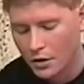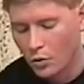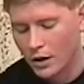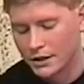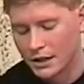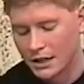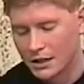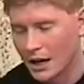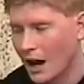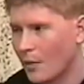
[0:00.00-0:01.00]
question
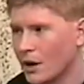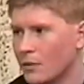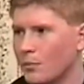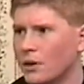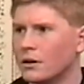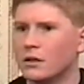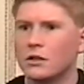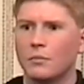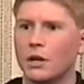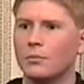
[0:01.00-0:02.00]
is, how many billions
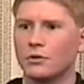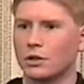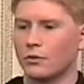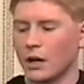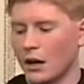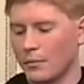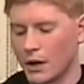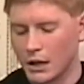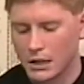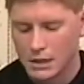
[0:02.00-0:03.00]
of people should we have
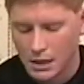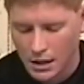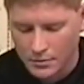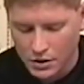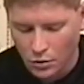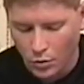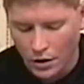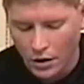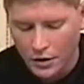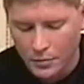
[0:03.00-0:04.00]
by this time? So where
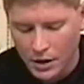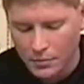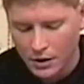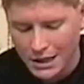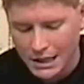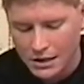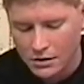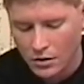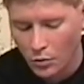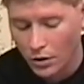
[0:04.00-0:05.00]
are all the people? At least,
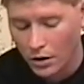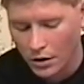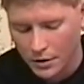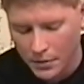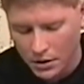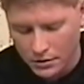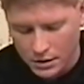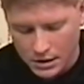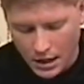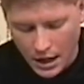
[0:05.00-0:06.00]
where are all the bones?